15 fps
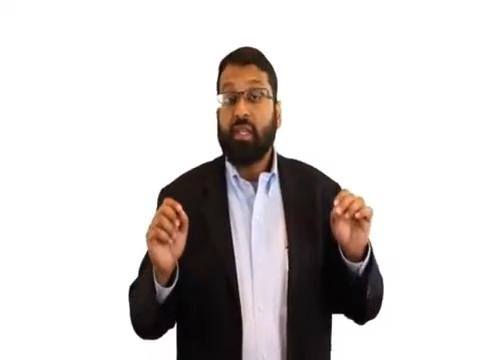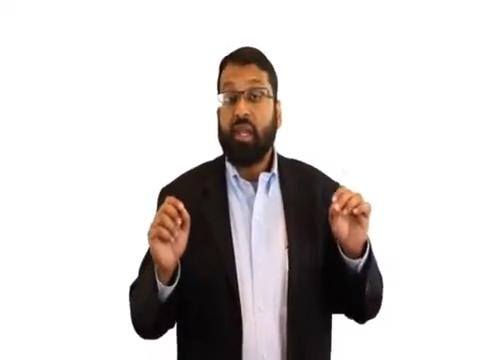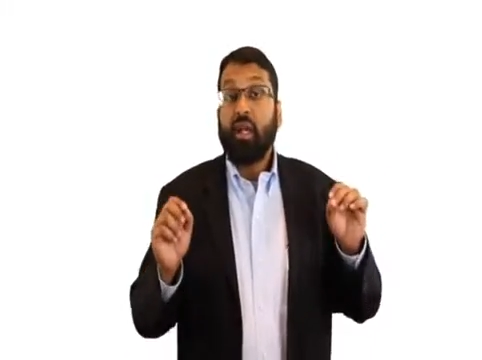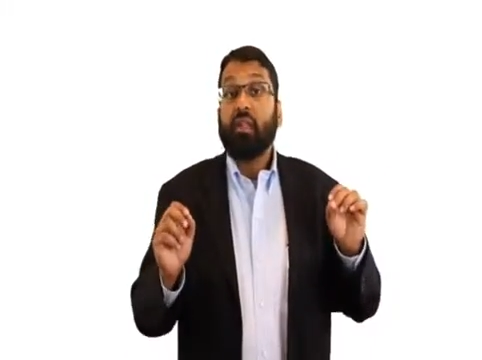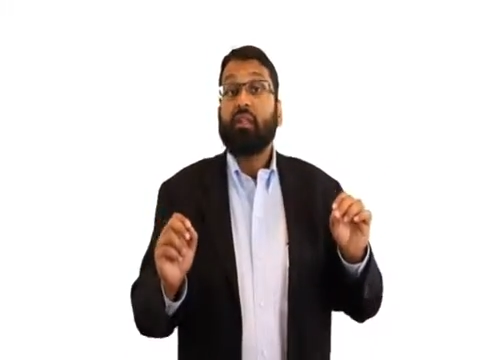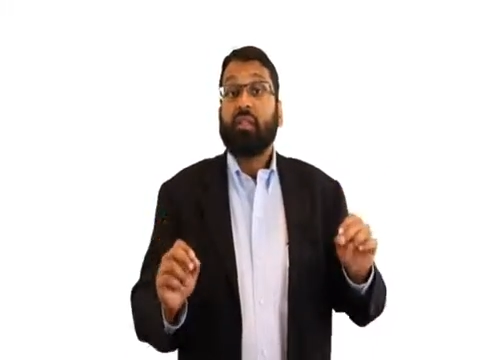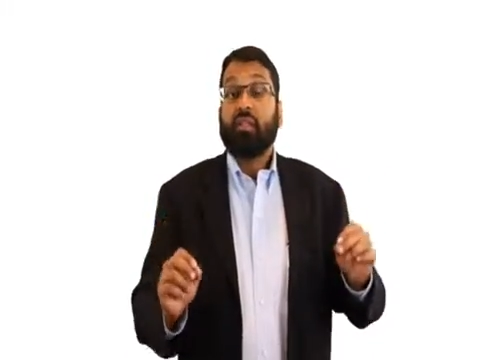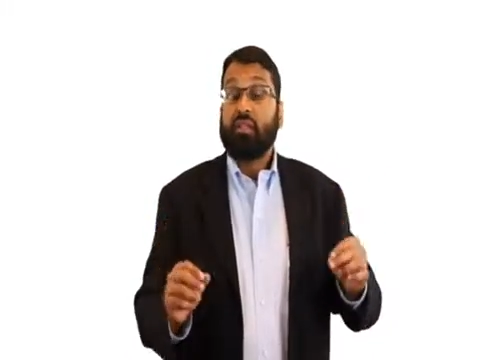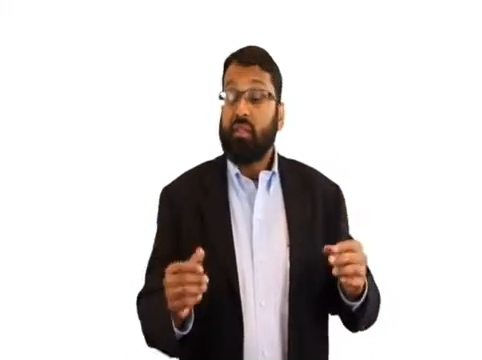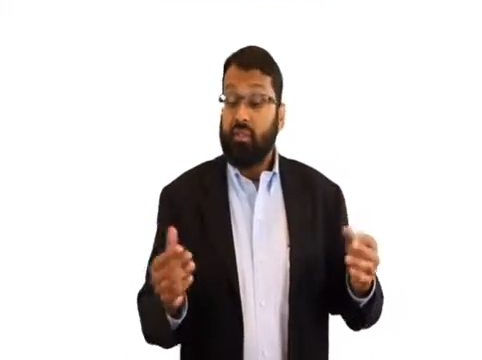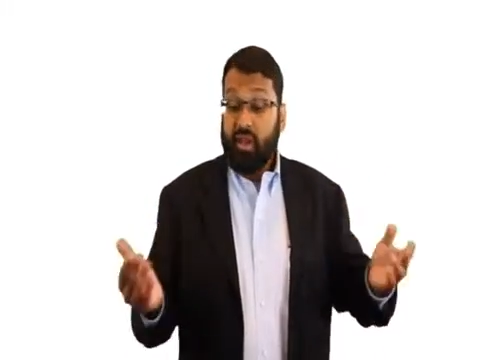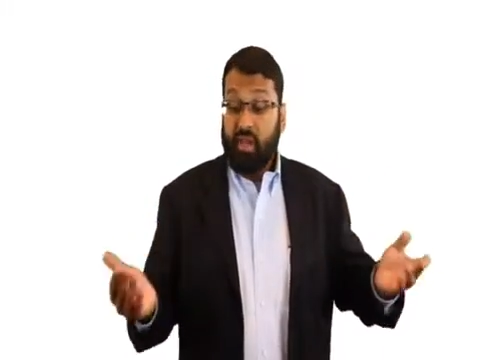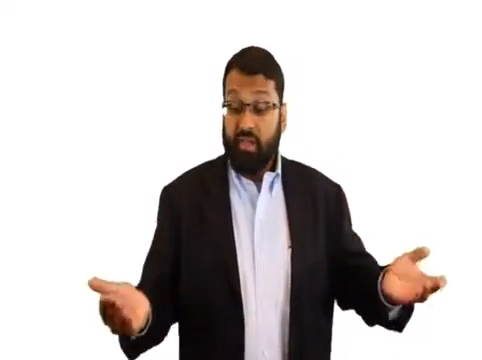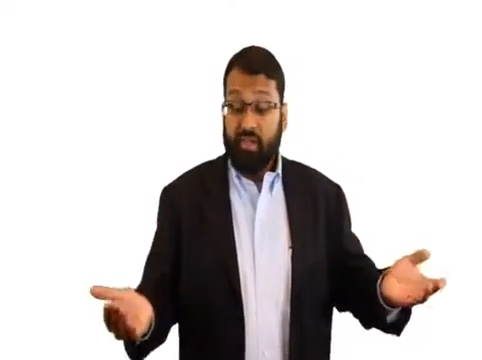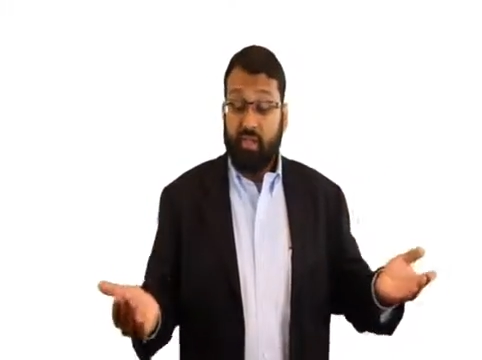tells us, in
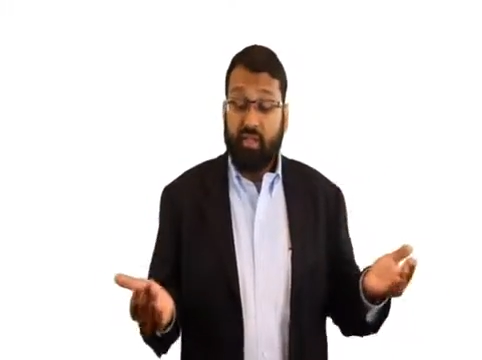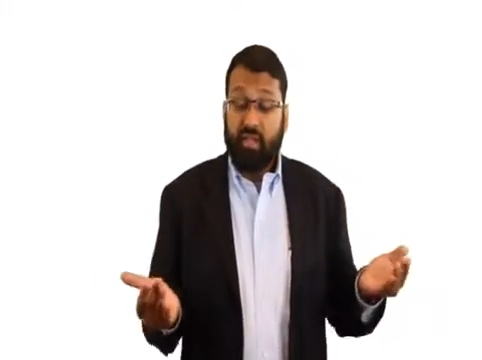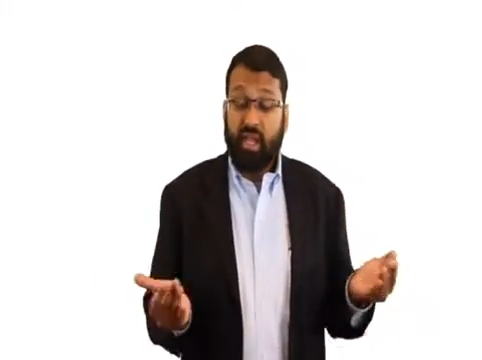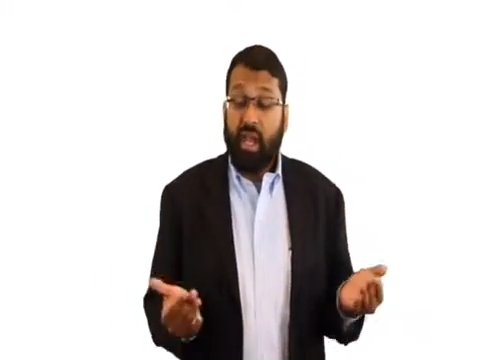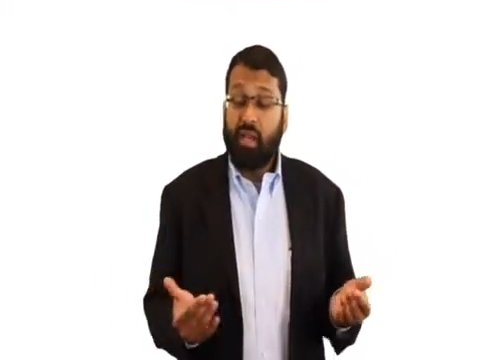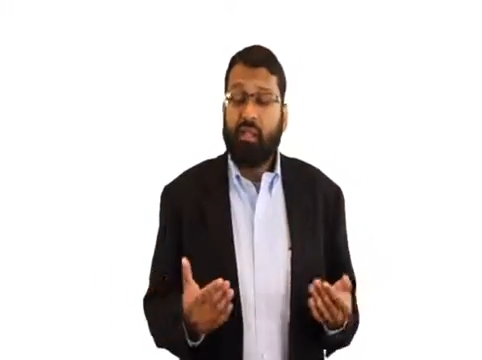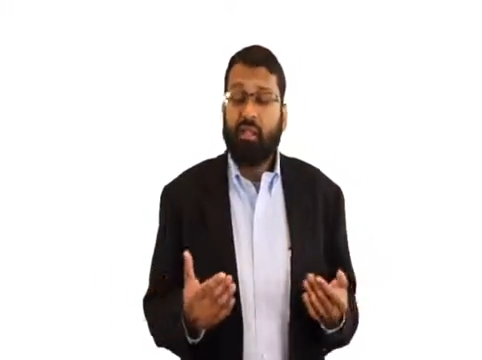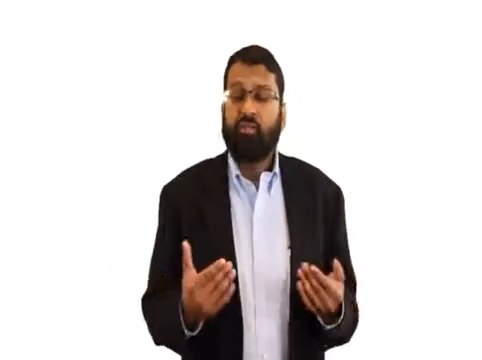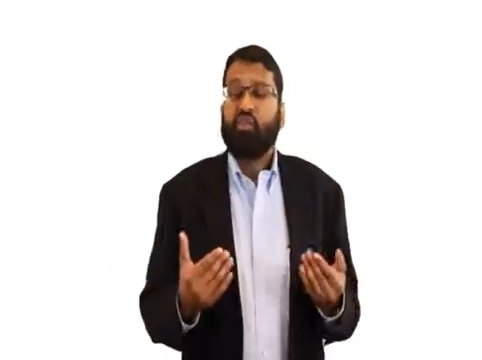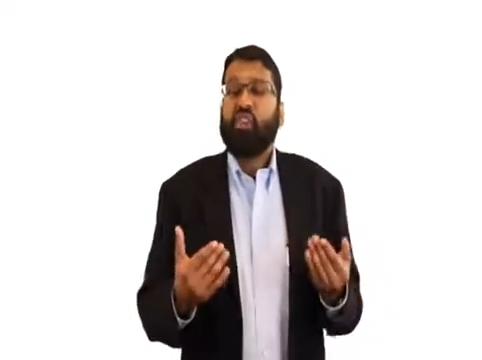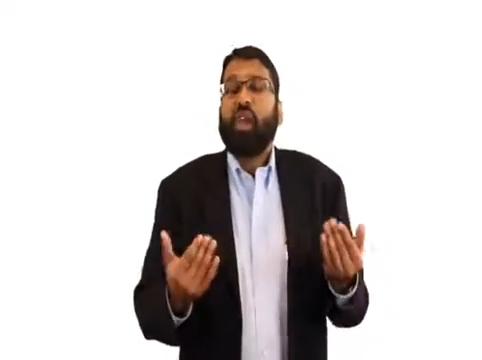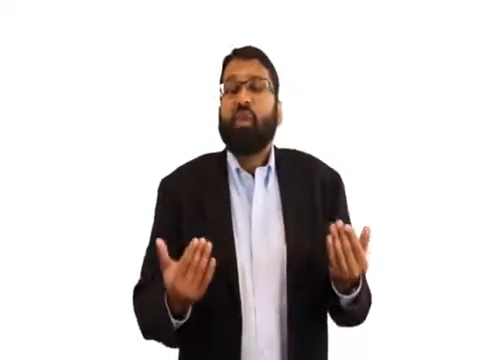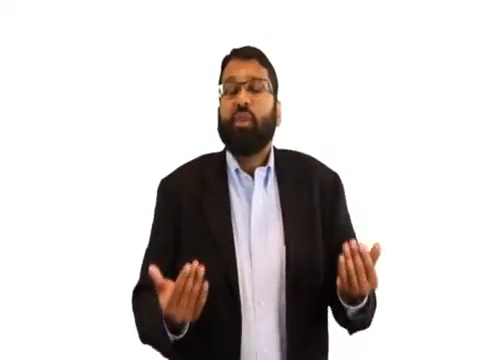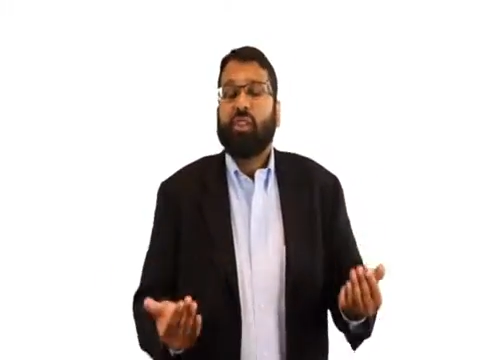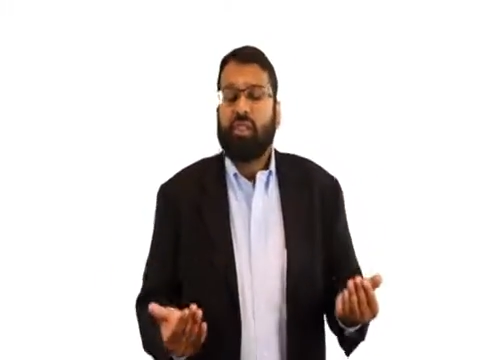fact, it is an act of
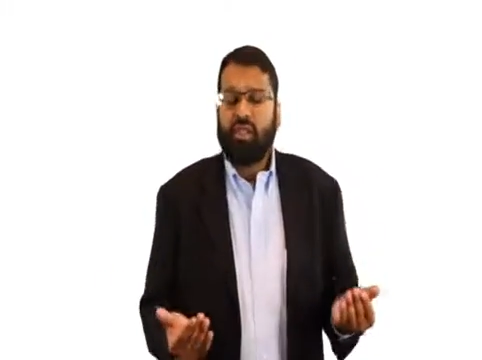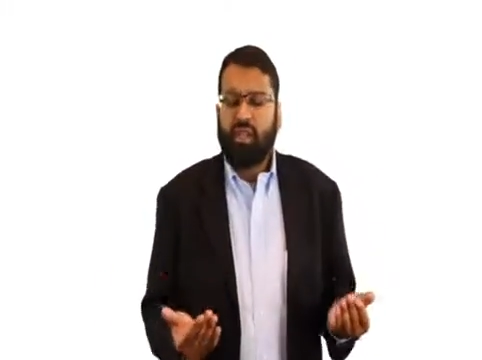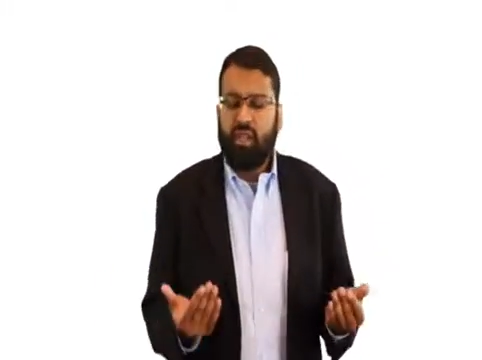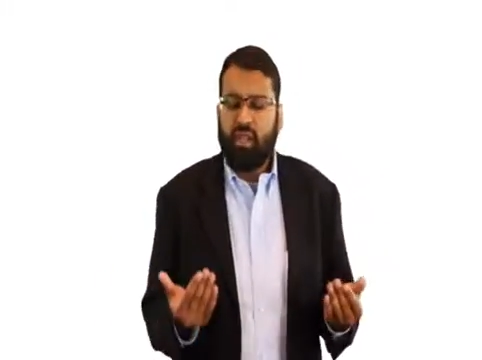charity.